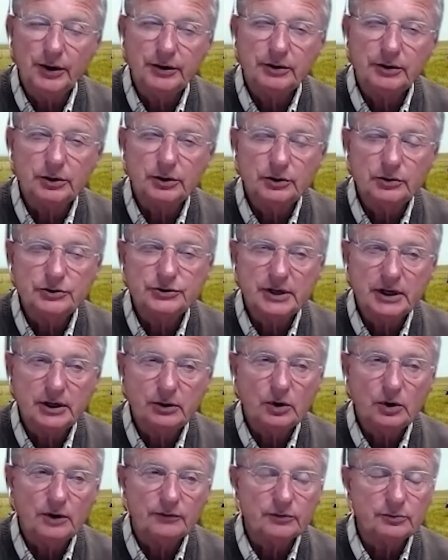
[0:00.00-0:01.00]
to lose
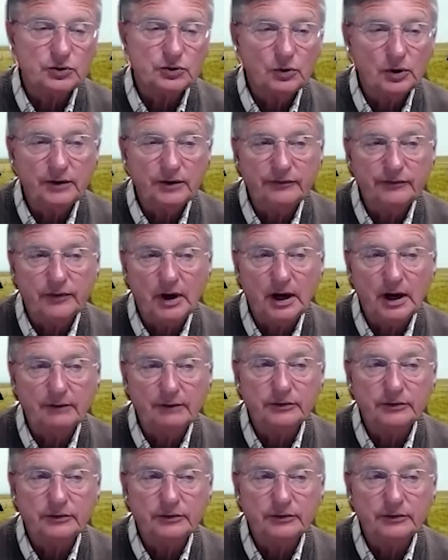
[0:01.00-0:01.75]
anywhere from 25 to